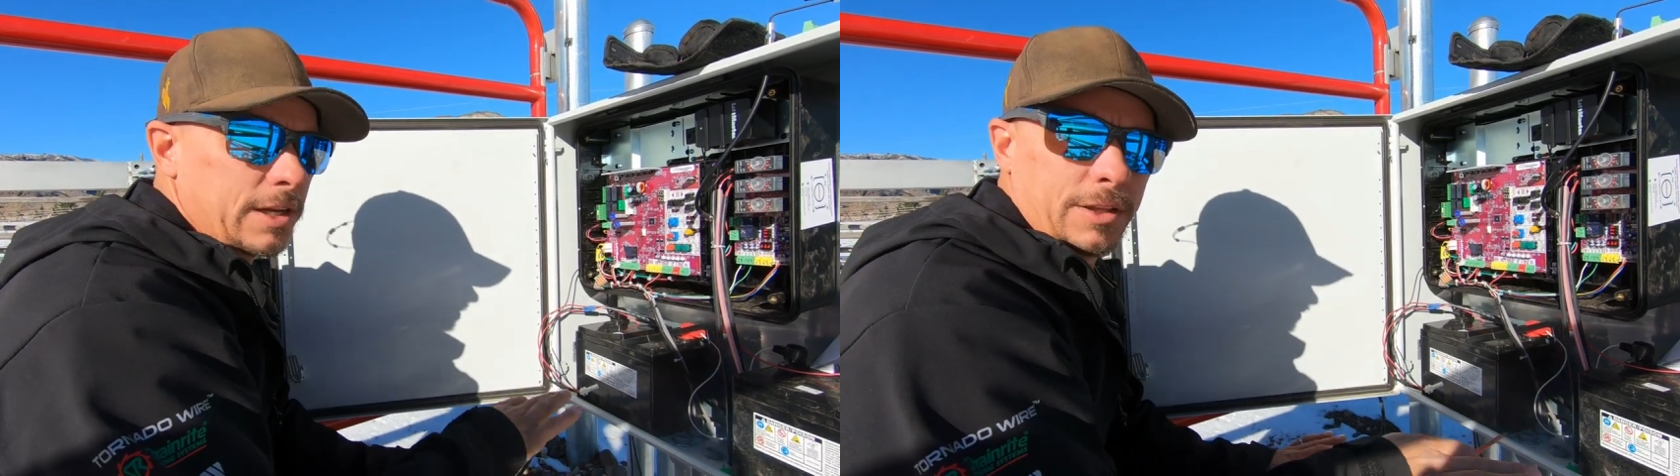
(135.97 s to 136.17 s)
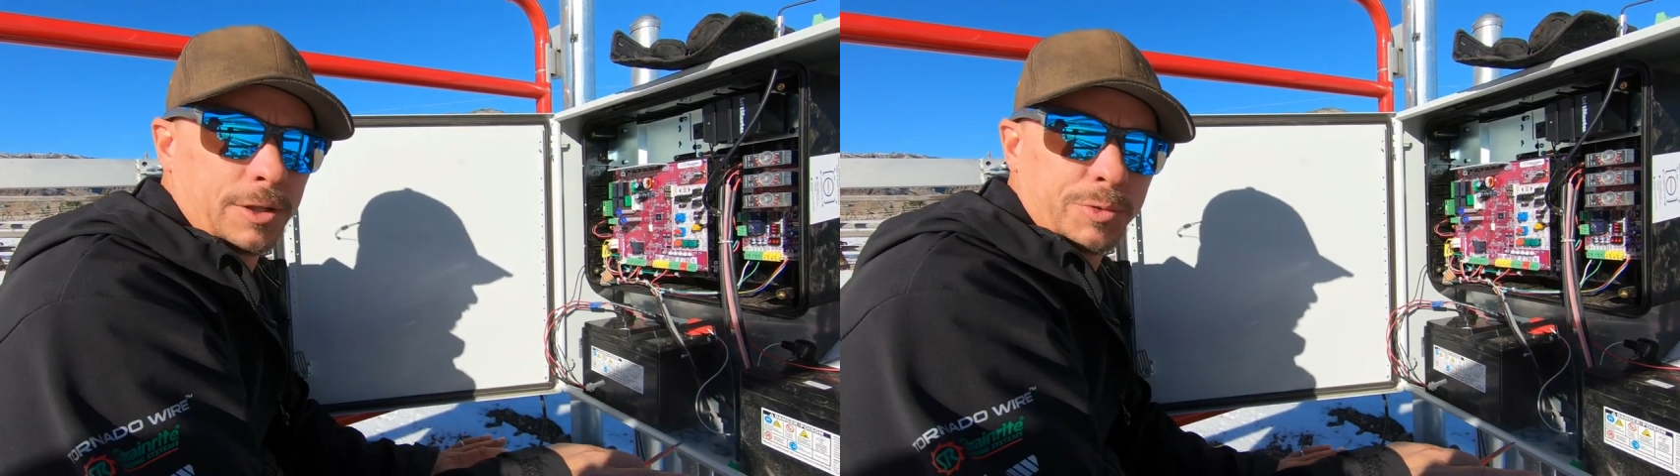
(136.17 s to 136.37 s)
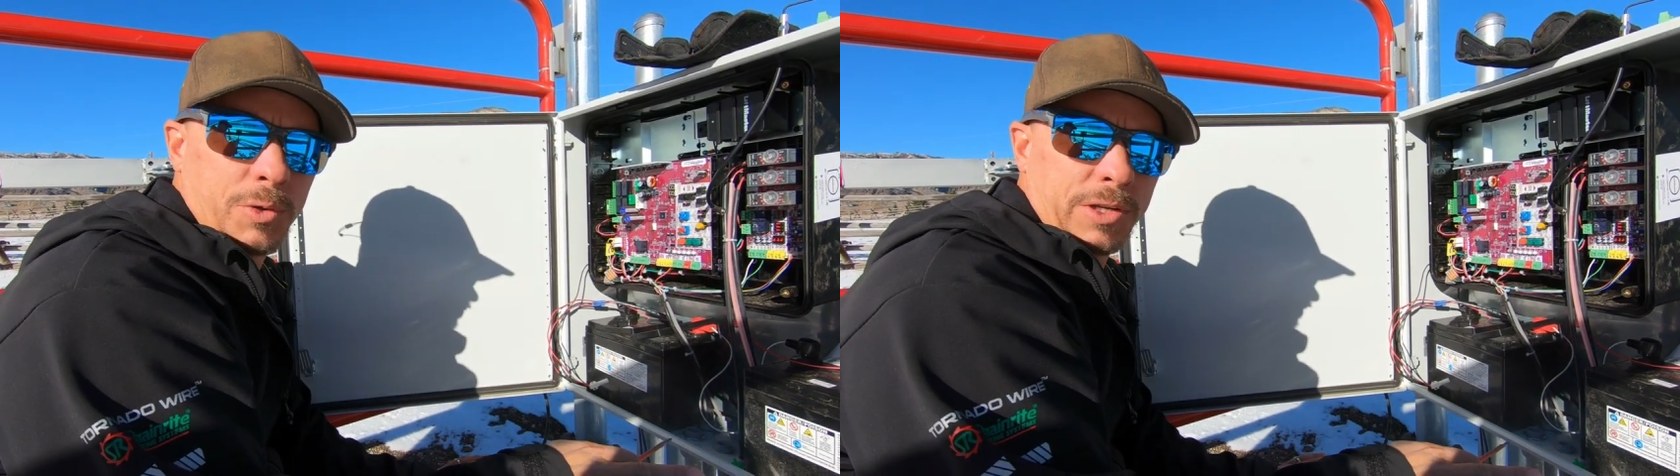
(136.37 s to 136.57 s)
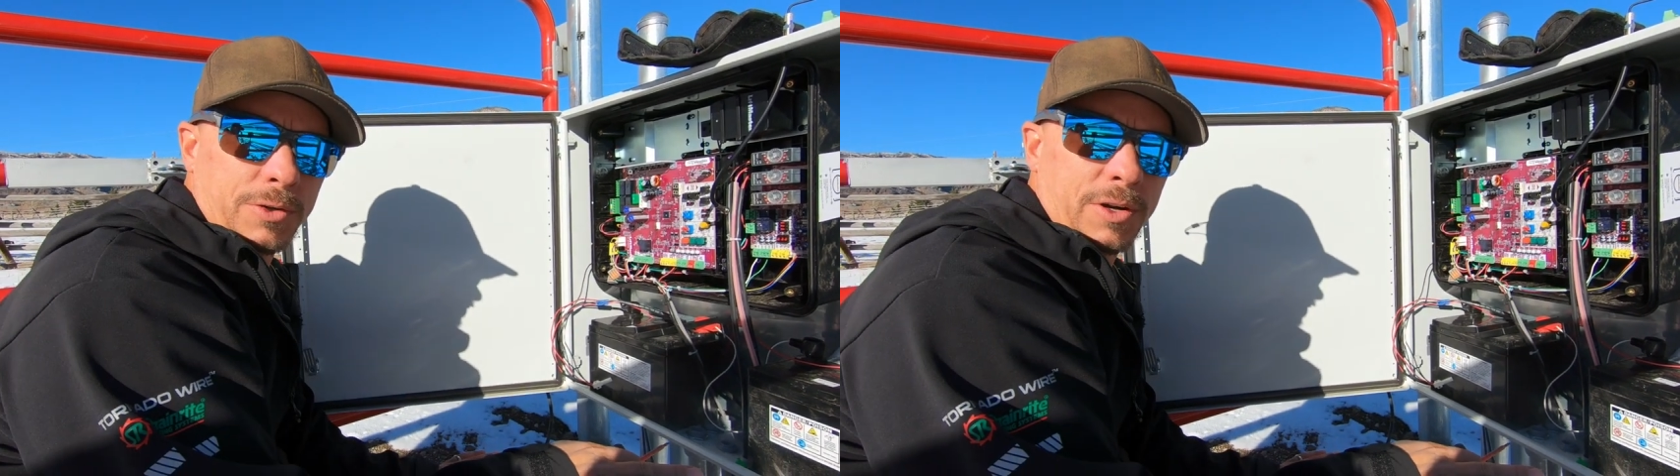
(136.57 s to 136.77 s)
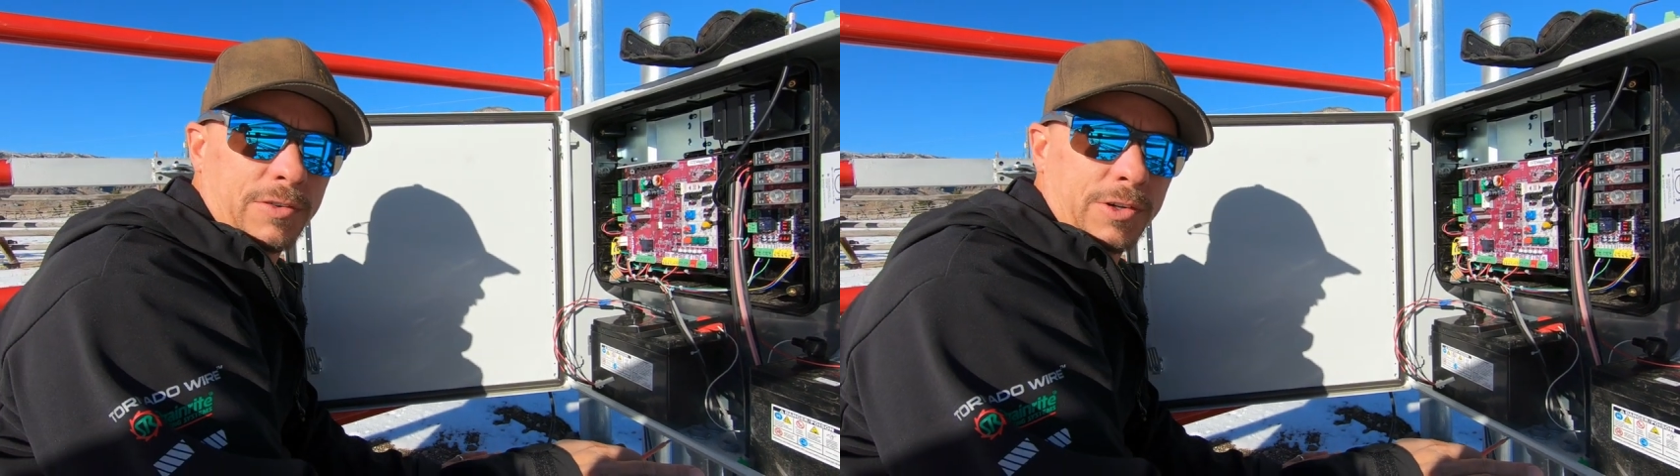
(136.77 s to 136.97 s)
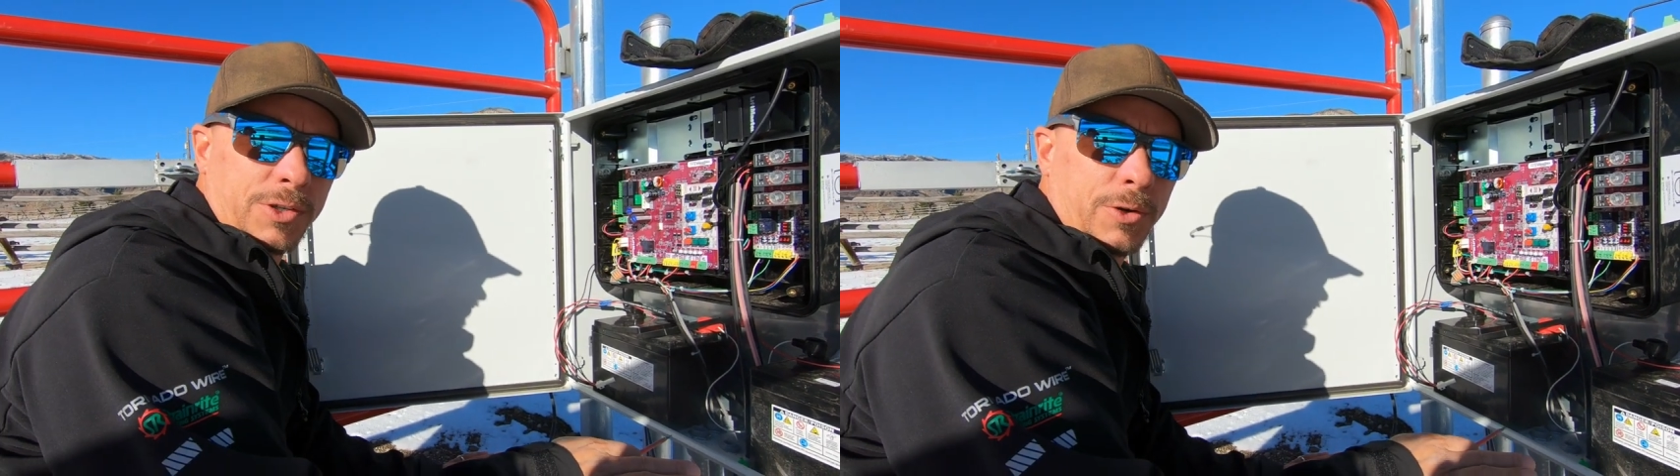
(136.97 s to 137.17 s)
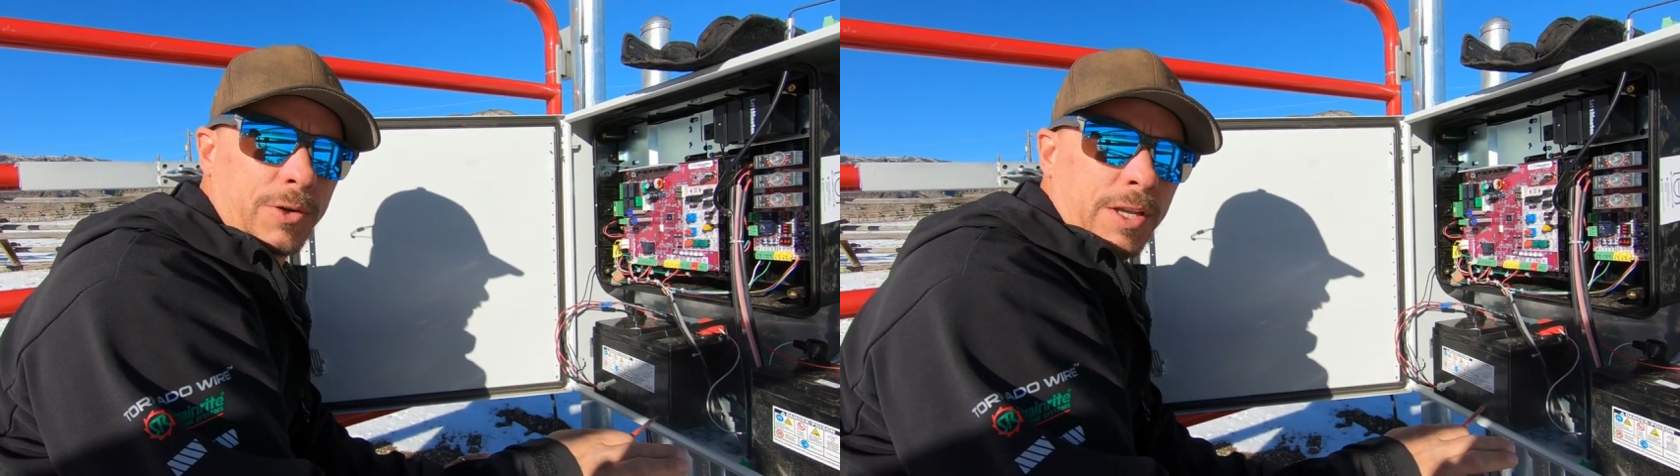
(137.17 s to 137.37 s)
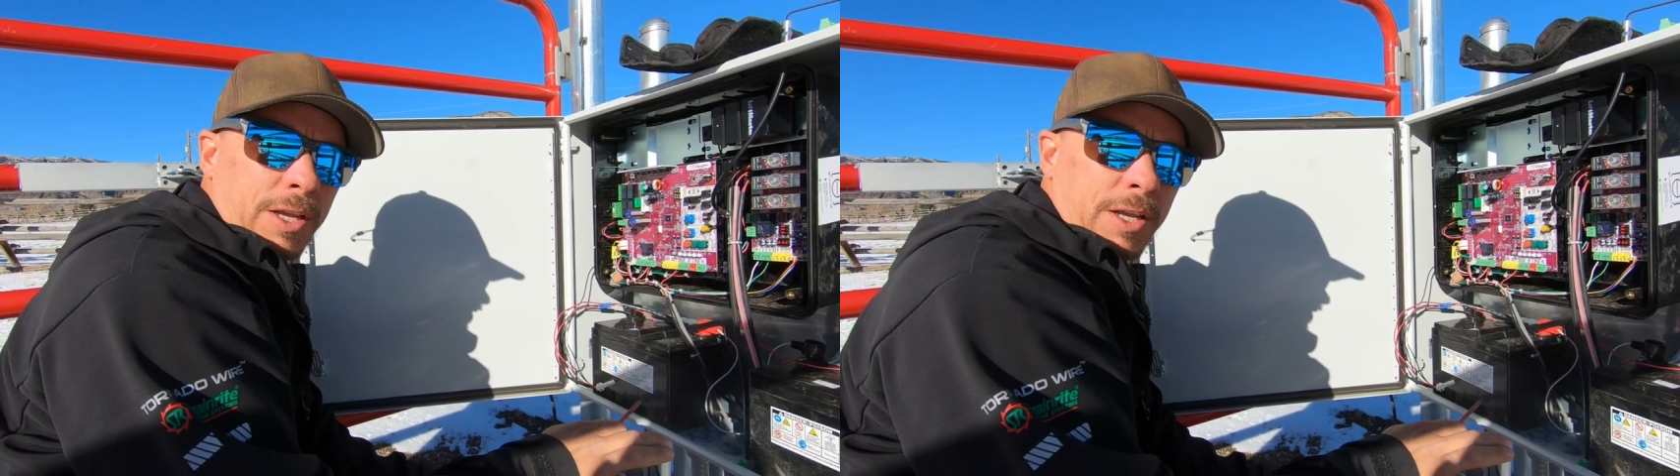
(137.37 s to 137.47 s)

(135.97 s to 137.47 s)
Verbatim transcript: any loops whatsoever. So